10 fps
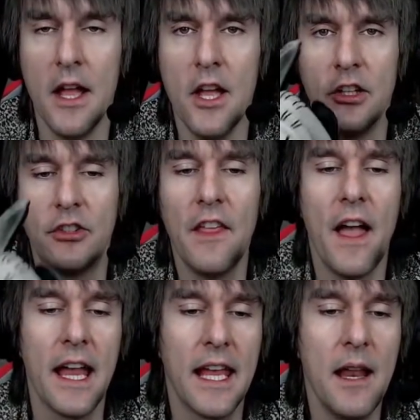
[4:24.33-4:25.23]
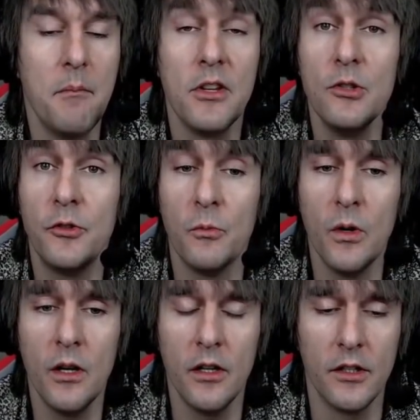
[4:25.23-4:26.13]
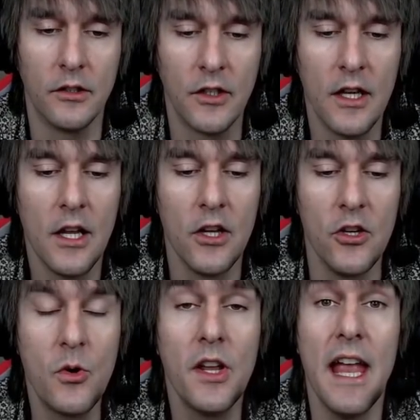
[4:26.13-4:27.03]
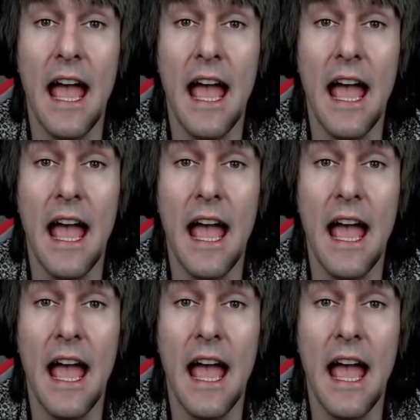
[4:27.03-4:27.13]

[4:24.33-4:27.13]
say that again, but using words. You can